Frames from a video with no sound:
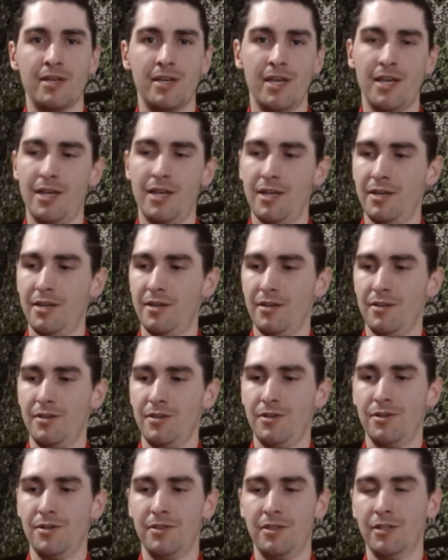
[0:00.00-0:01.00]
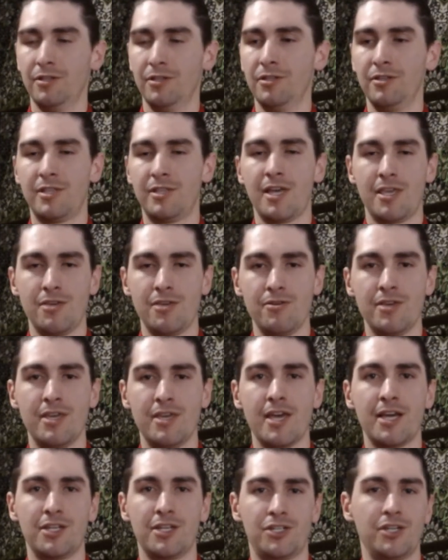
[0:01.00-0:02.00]
and the loot that you
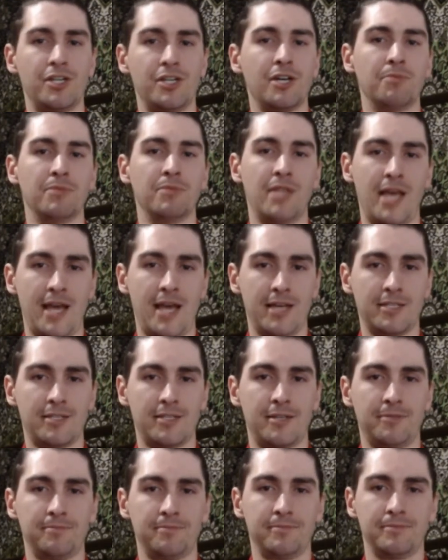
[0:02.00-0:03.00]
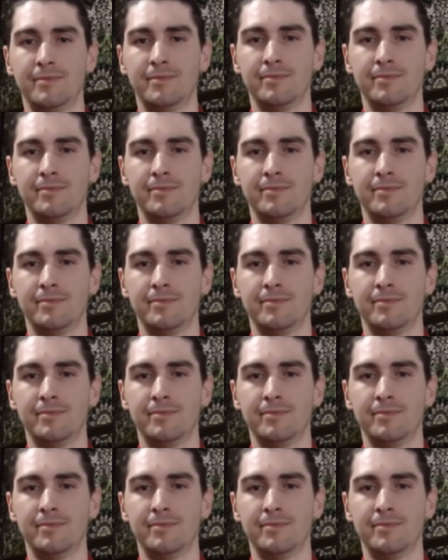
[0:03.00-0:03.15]
get should come last.